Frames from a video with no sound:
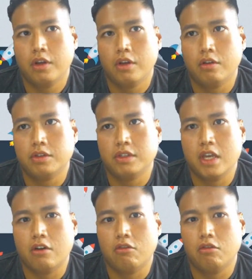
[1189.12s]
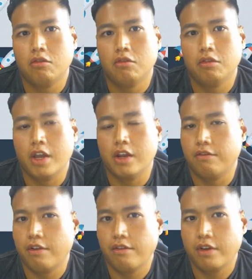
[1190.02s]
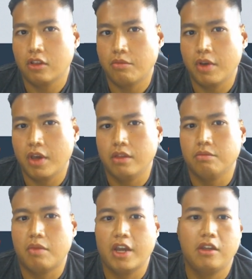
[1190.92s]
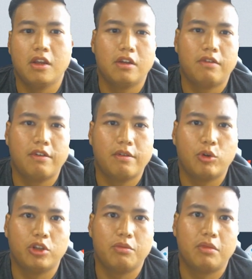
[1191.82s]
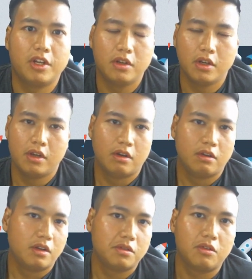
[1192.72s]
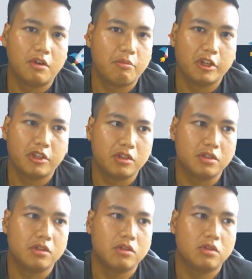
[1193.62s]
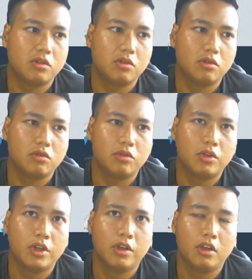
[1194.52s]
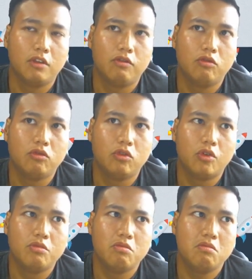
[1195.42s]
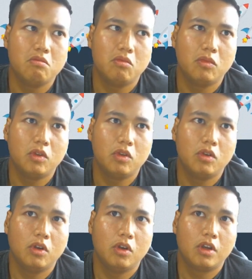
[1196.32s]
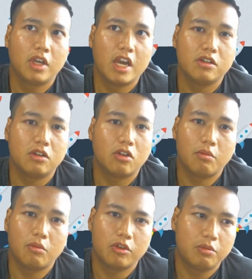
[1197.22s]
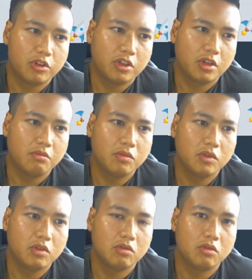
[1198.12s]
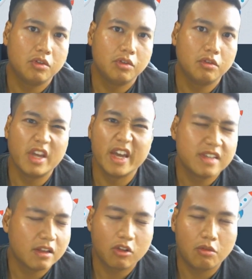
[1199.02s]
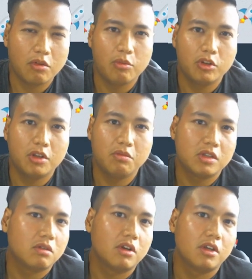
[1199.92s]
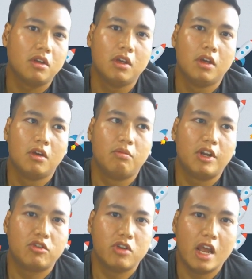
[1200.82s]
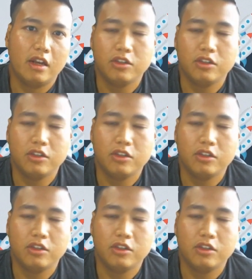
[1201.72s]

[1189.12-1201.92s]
sell at the very top and buy in at the very bottom, but that's not very practical. So if you don't catch the top or the bottom, you know, the exact top or bottom, that's alright, but at least